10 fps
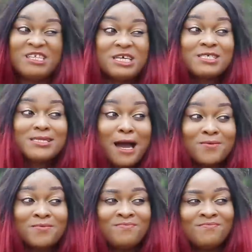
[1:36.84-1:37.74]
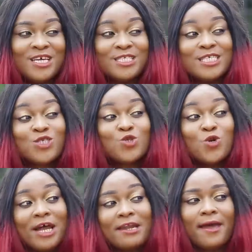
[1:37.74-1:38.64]
In this town, it is
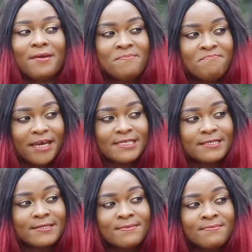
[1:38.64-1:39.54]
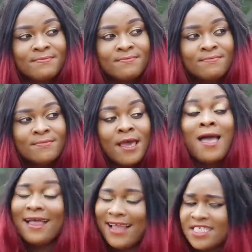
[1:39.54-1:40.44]
you and I. Bet it.
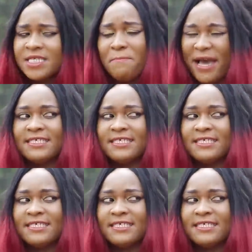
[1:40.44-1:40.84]
And Nancy,